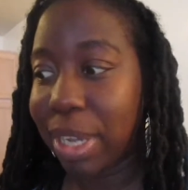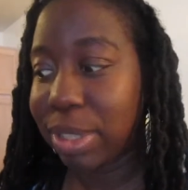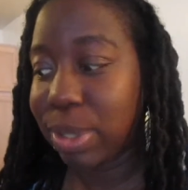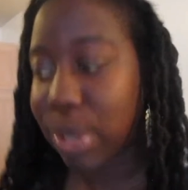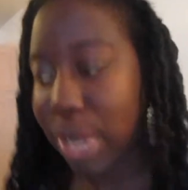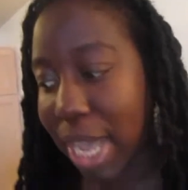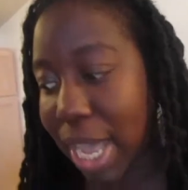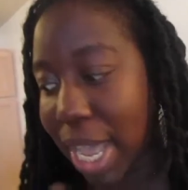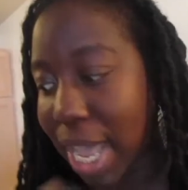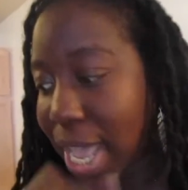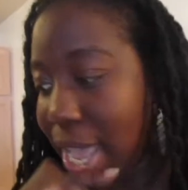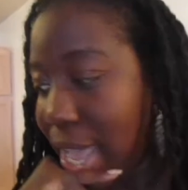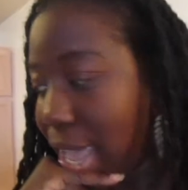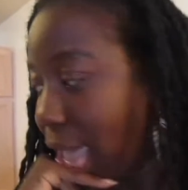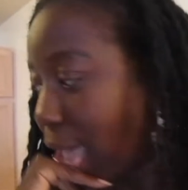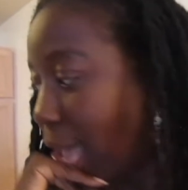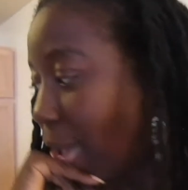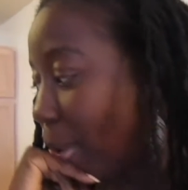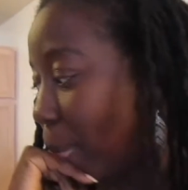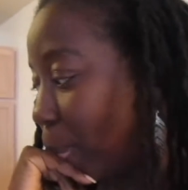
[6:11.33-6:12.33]
So I
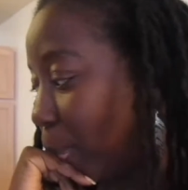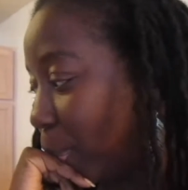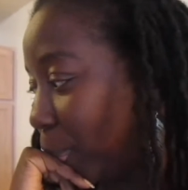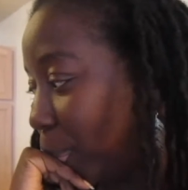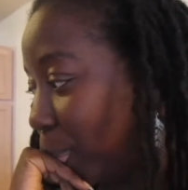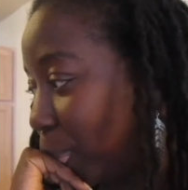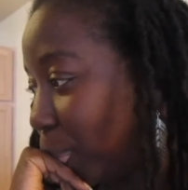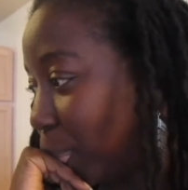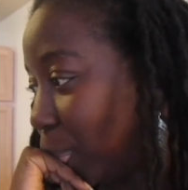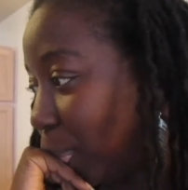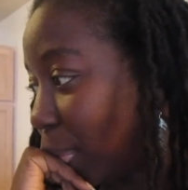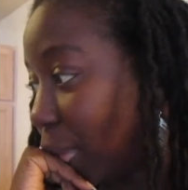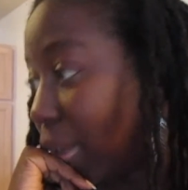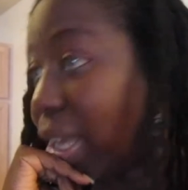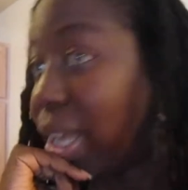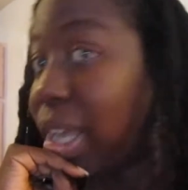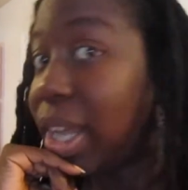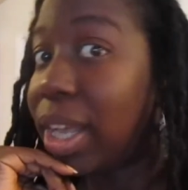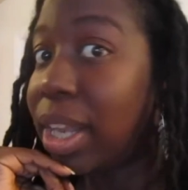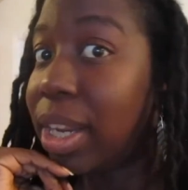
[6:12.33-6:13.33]

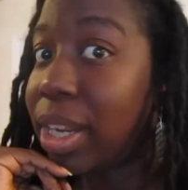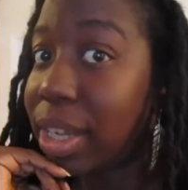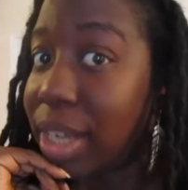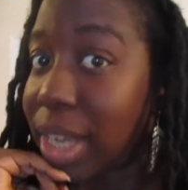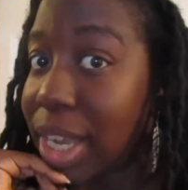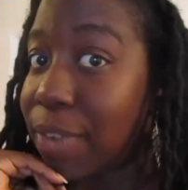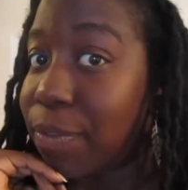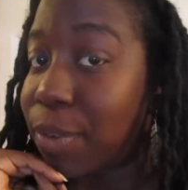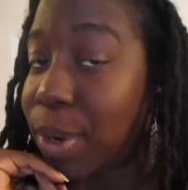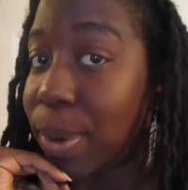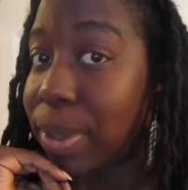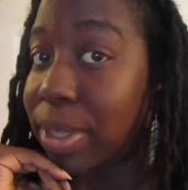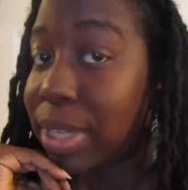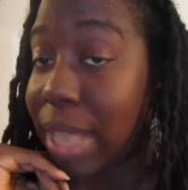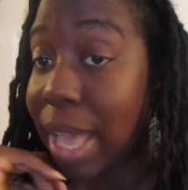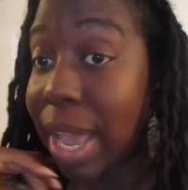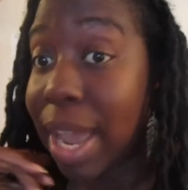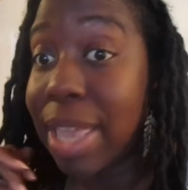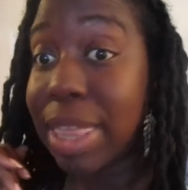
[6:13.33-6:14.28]
am looking forward to that.